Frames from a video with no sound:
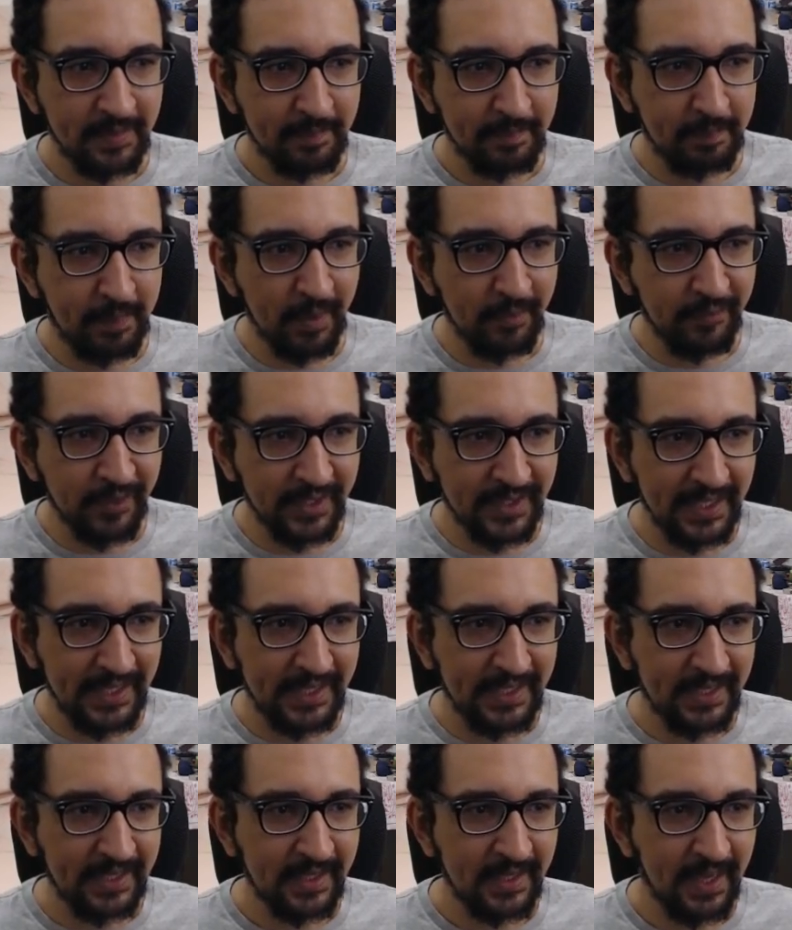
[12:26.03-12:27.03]

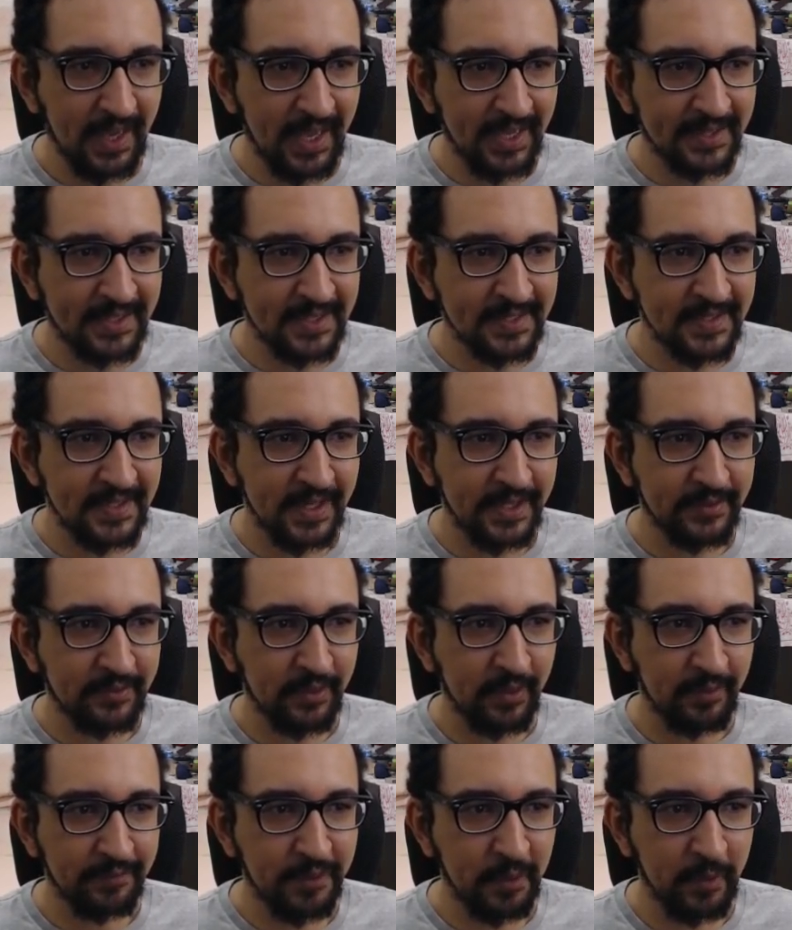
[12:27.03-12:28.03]
perfectly at the
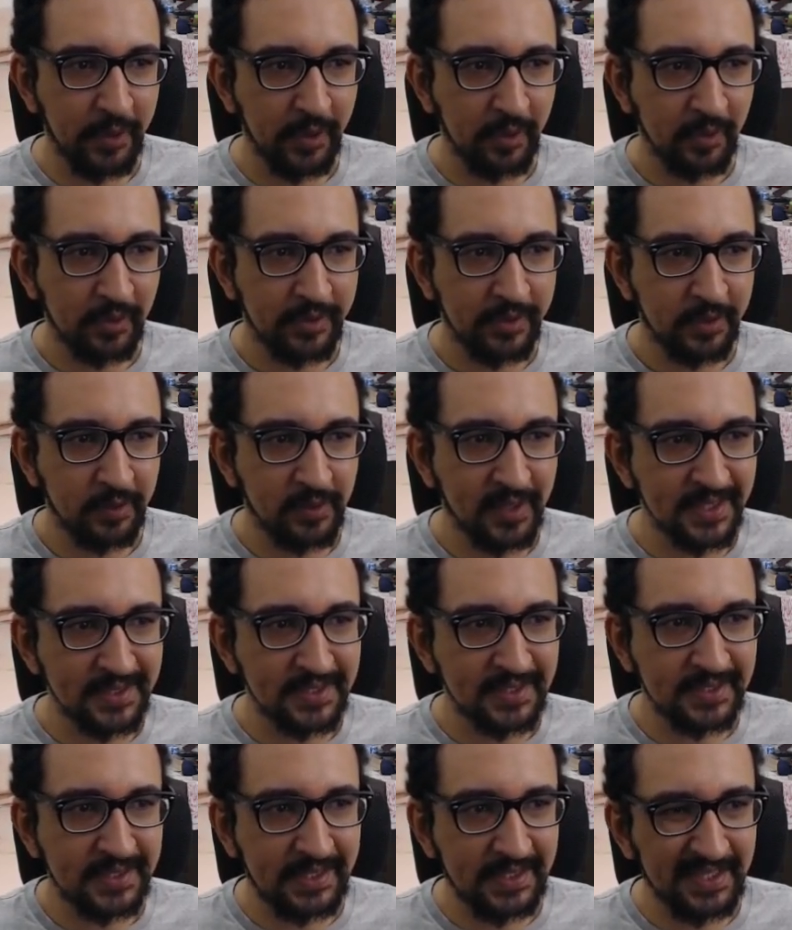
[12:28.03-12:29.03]
center of the wheel. You can
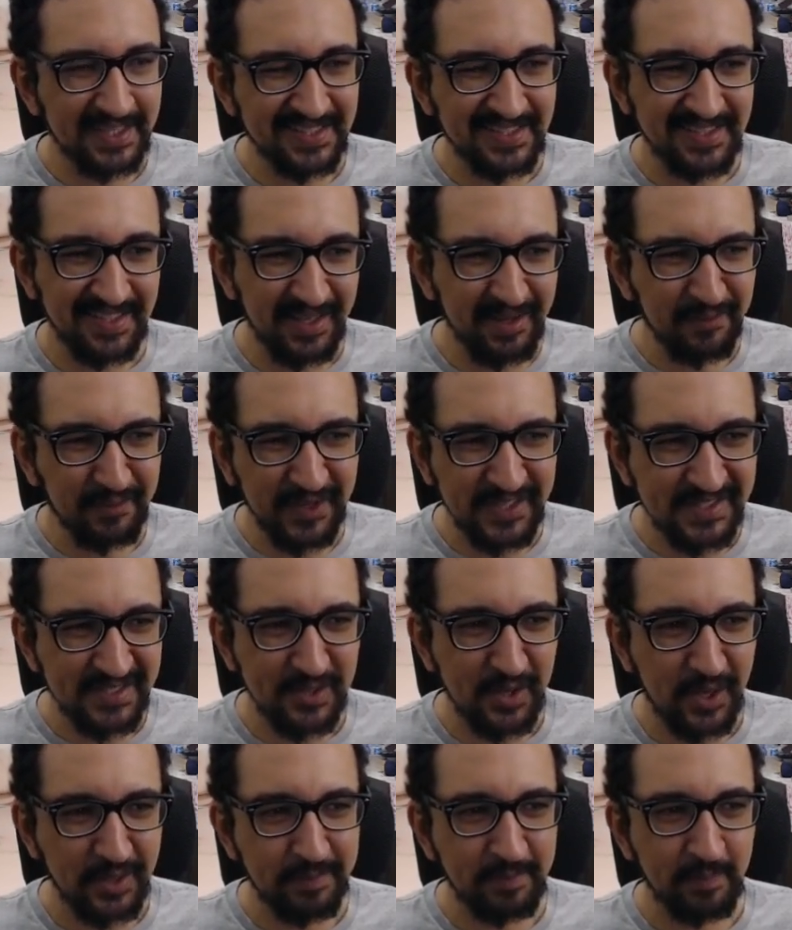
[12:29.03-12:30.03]
see if it's
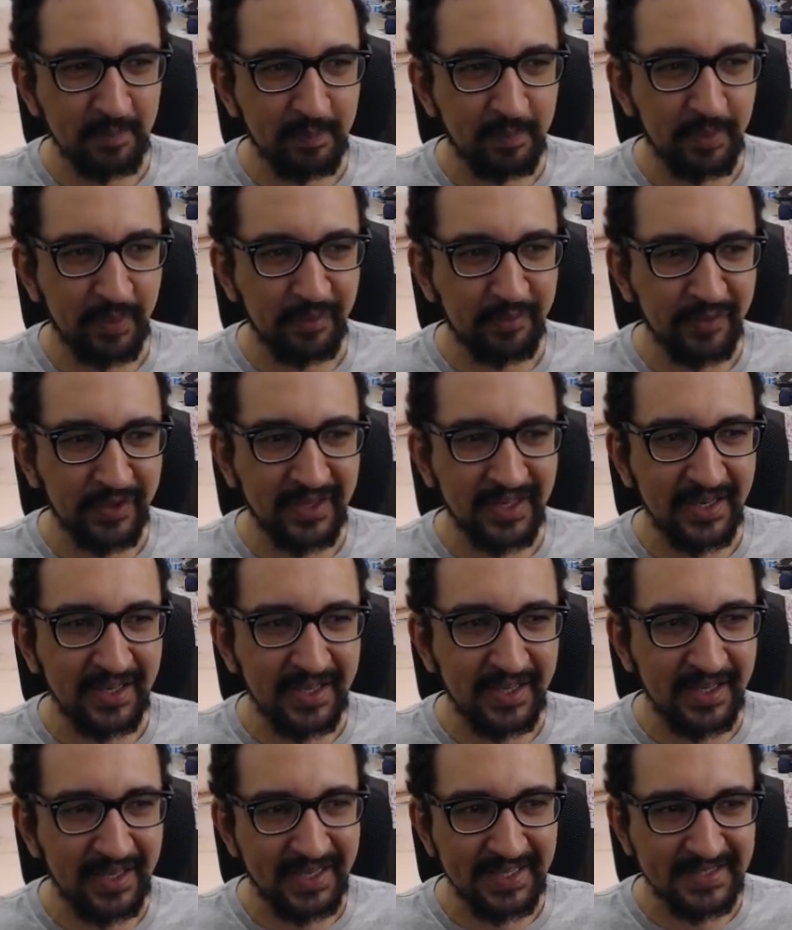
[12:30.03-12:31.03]
not
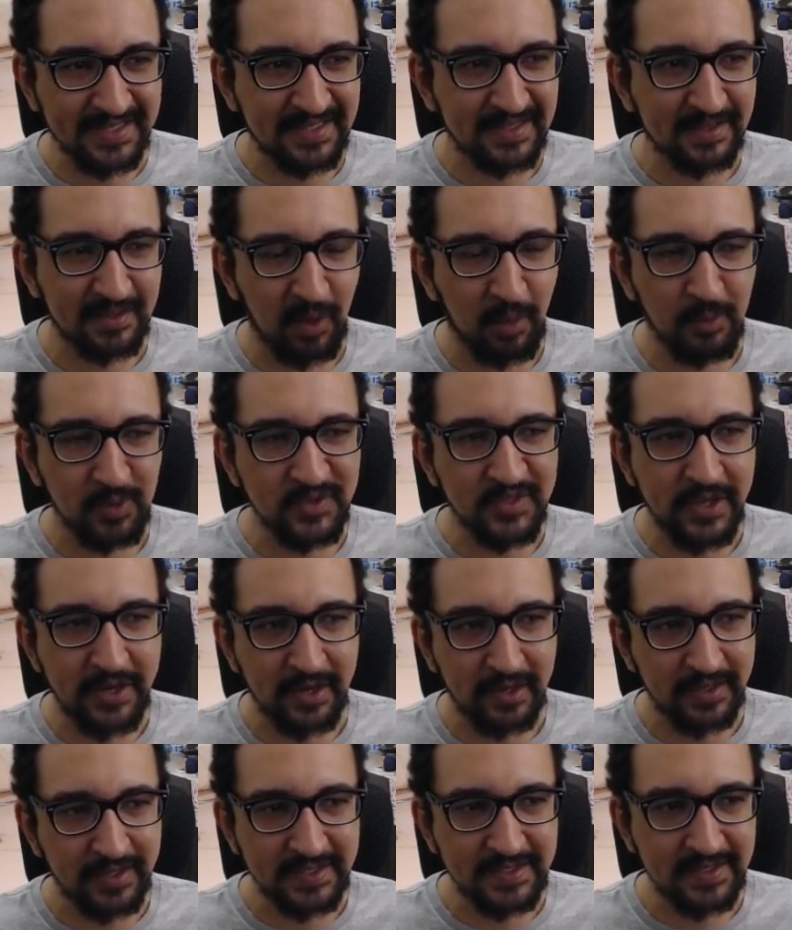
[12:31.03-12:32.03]
perfectly, it's almost
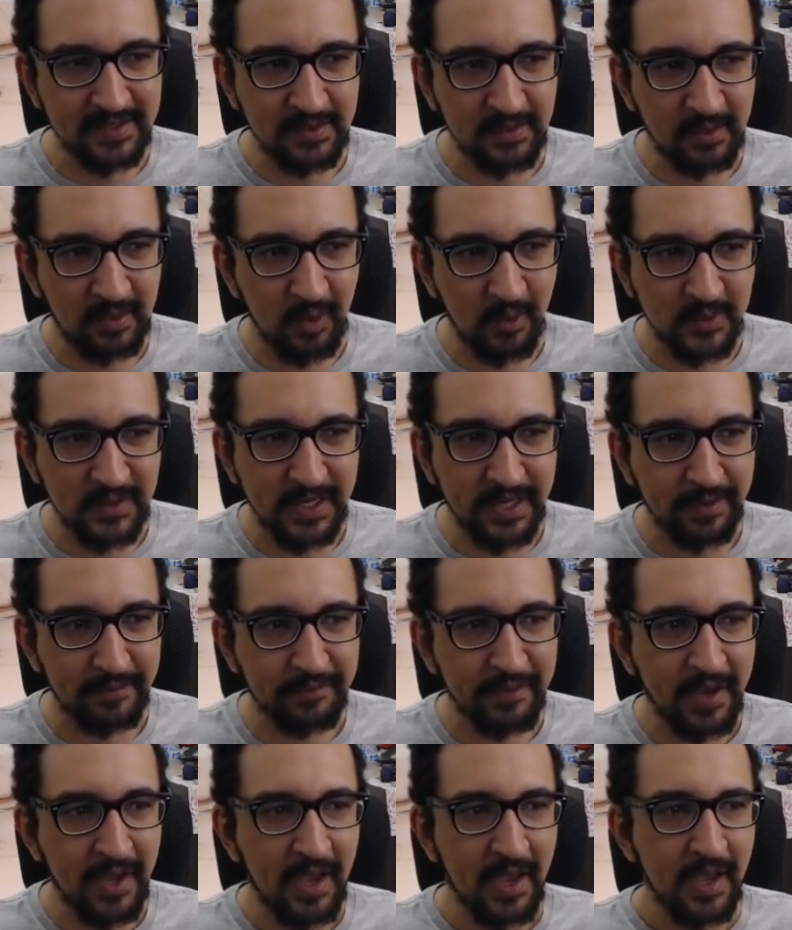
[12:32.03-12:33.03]
there. It's close enough.
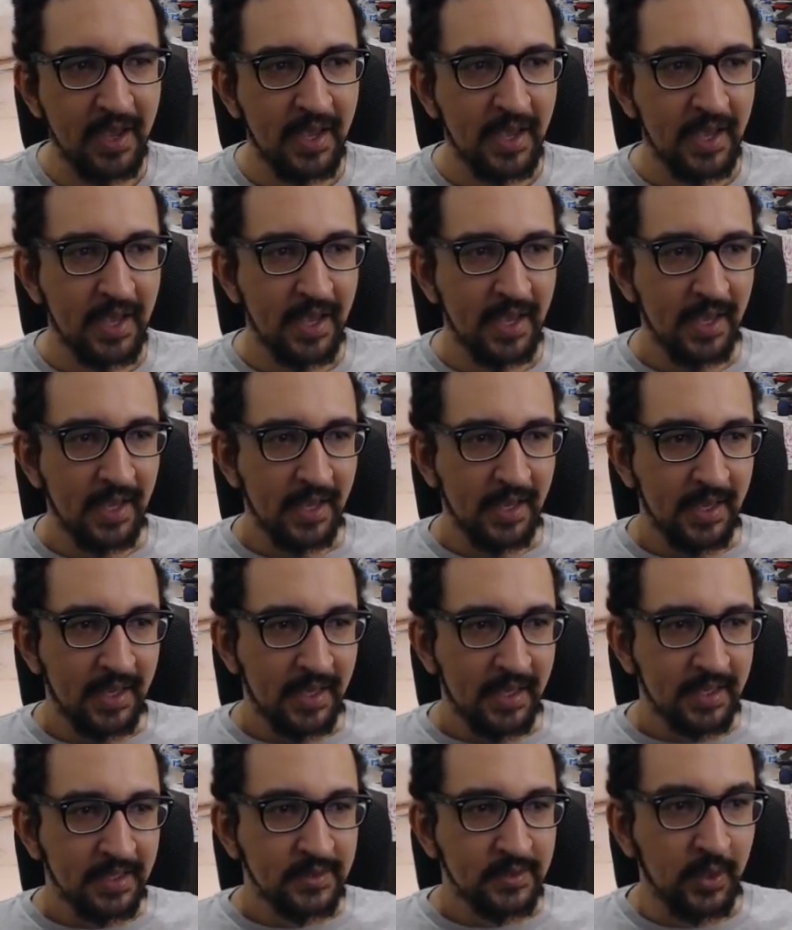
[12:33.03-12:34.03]

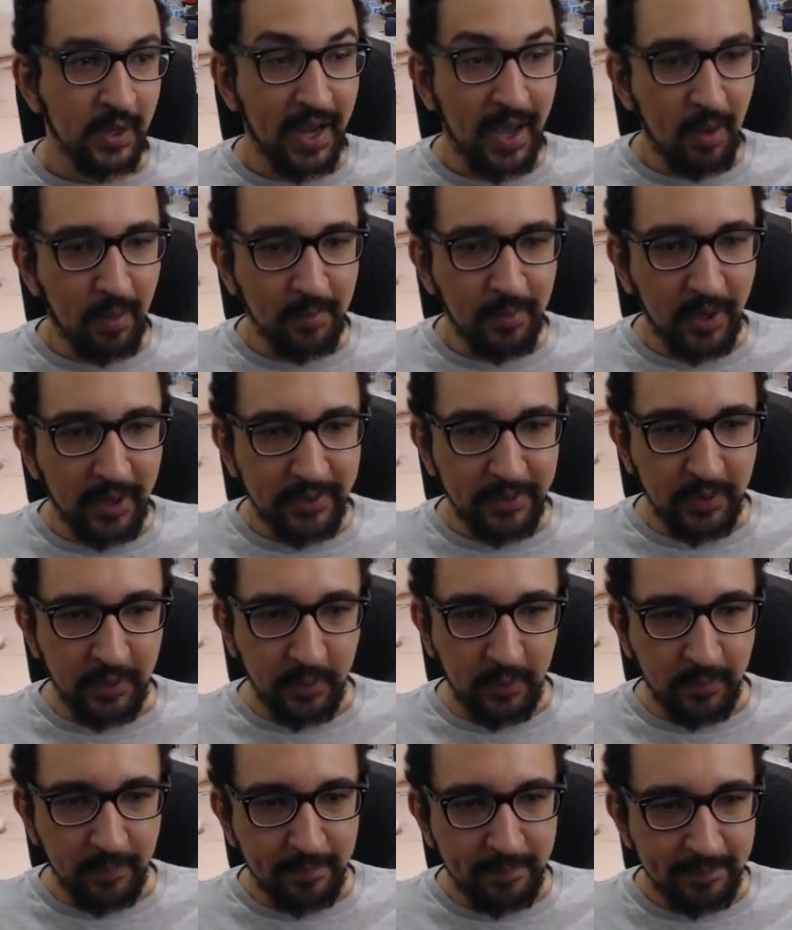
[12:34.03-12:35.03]
So now I'm gonna
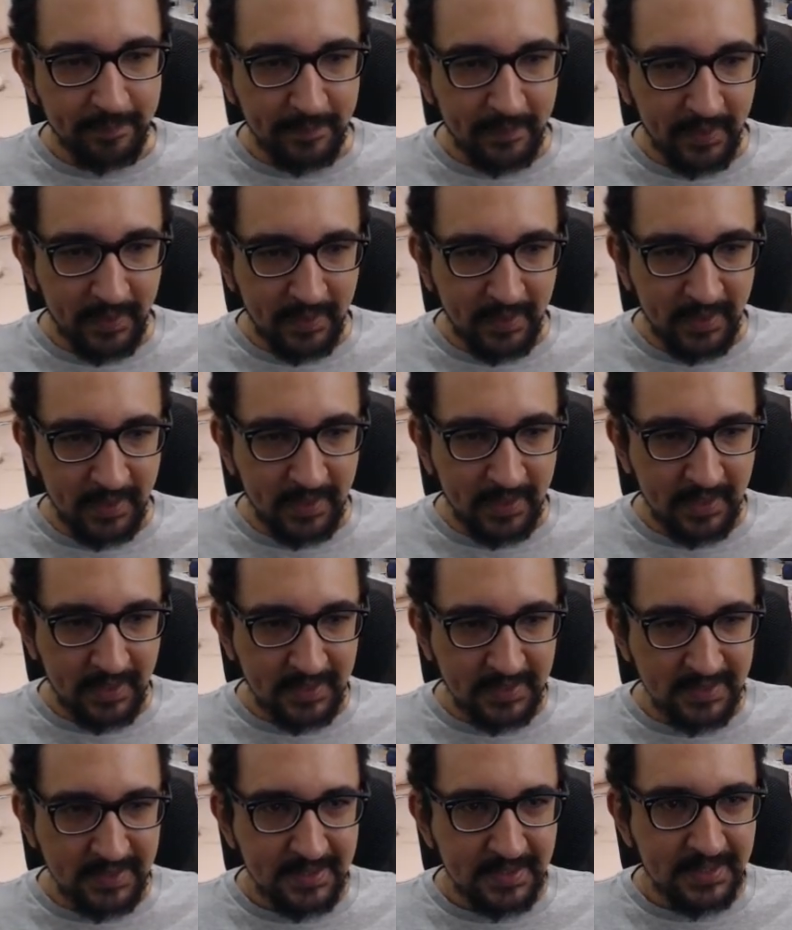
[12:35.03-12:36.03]
do
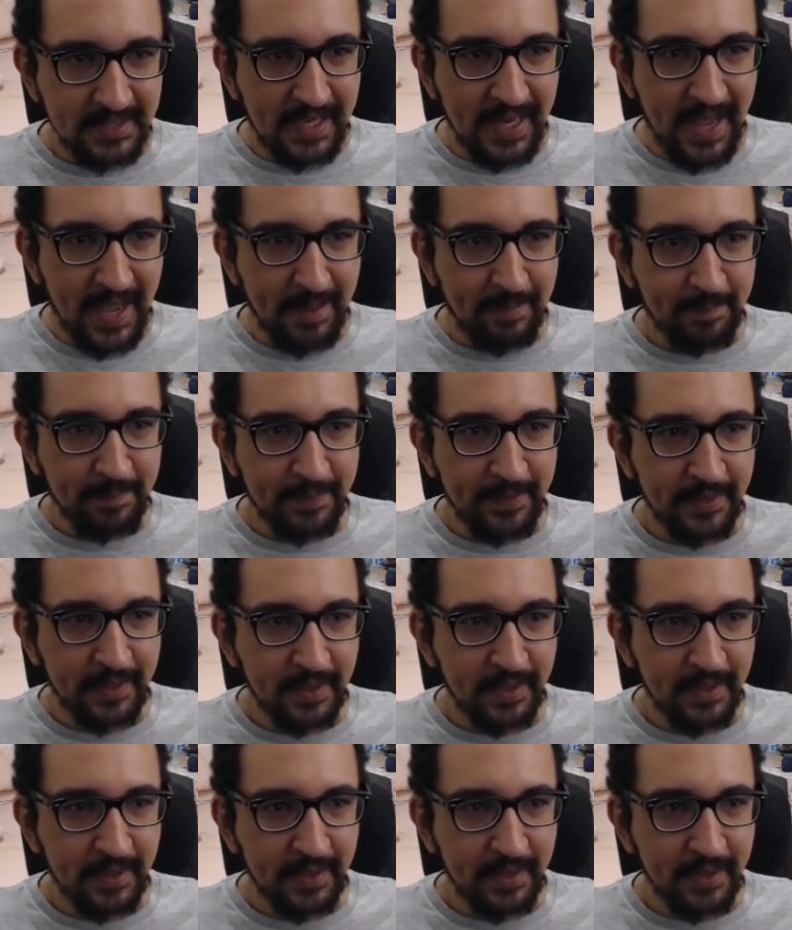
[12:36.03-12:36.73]
snap